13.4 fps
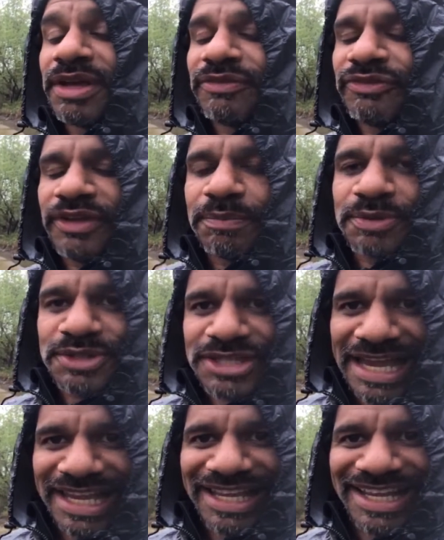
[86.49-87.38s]
feet per
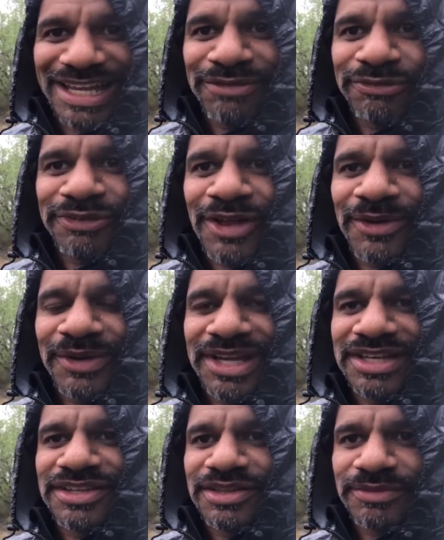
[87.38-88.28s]
second inflow
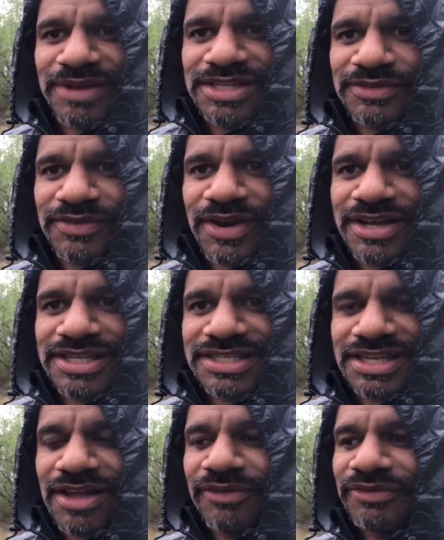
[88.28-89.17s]
into the reservoir
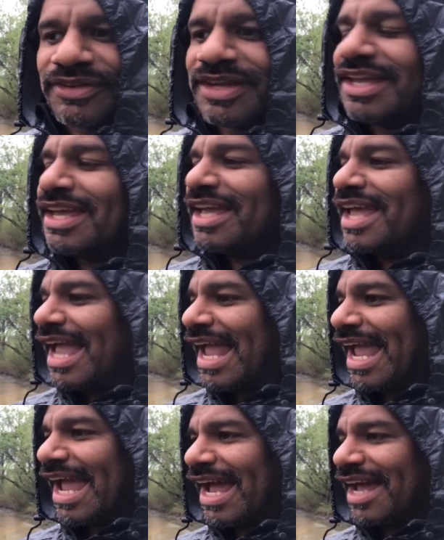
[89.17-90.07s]
itself.
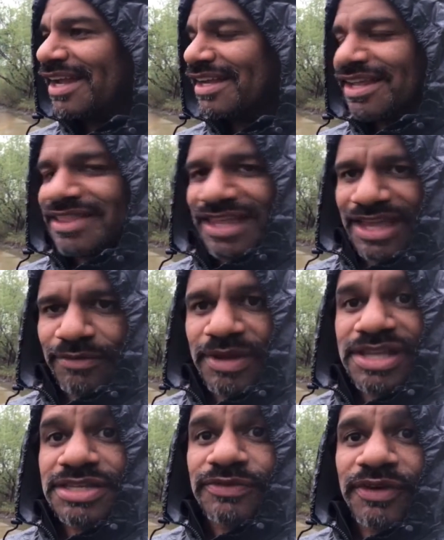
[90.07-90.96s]
And the
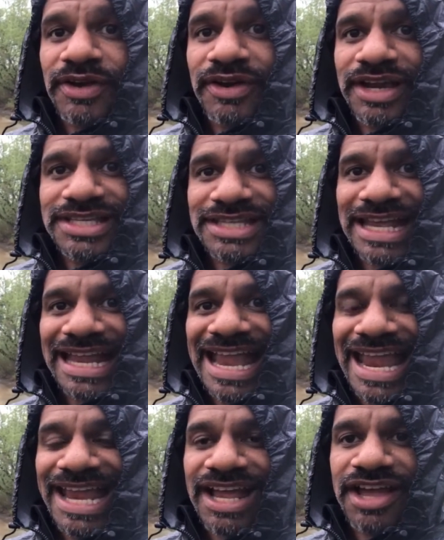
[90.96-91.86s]
reservoir is at
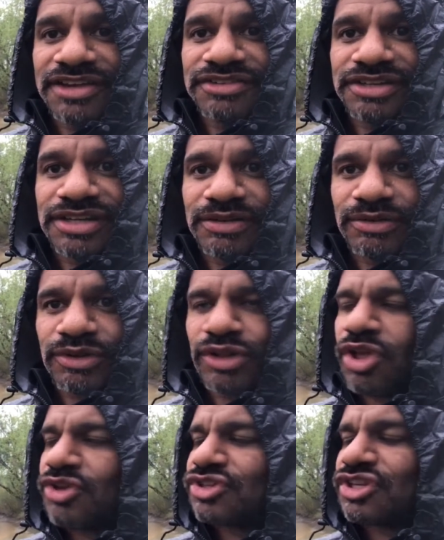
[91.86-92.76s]
800 and
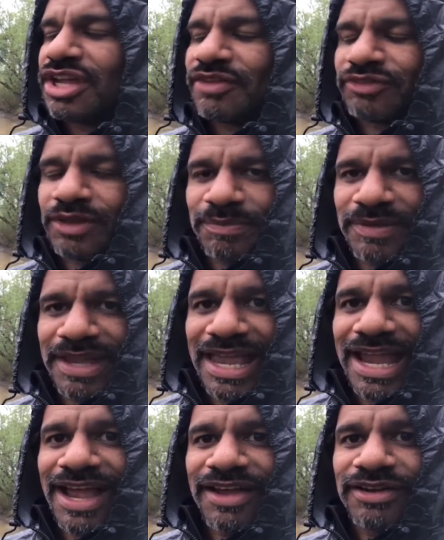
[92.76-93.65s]
close enough to
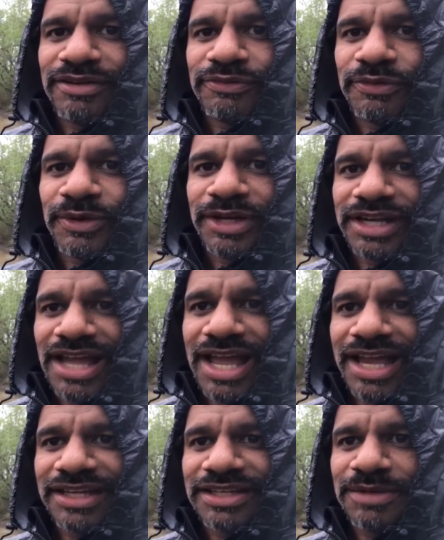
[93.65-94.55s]

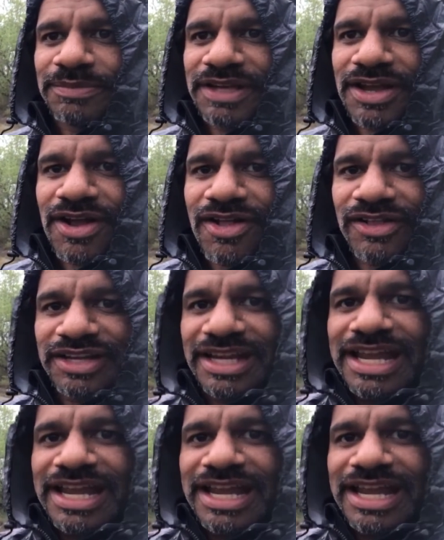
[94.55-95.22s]
849 to be calling it